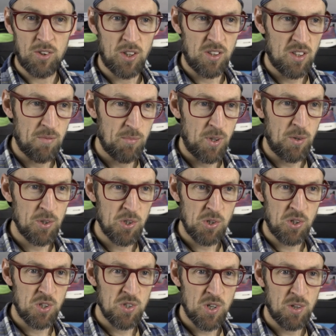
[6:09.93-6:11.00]
Although then we were
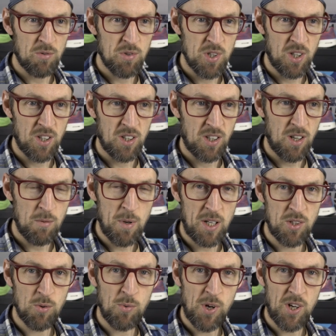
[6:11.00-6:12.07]
sort of told to go
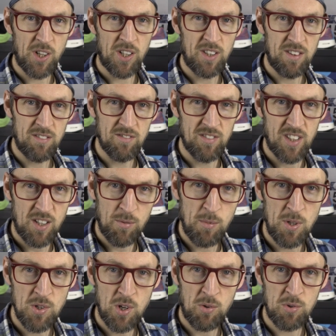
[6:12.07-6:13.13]
back to work and have
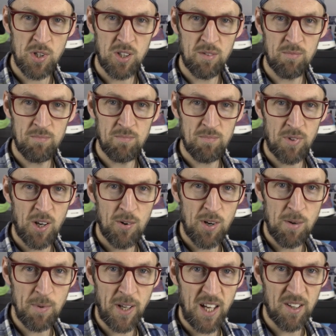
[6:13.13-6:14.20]
been told to go
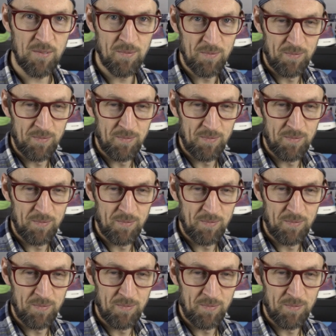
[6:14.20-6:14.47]
home again.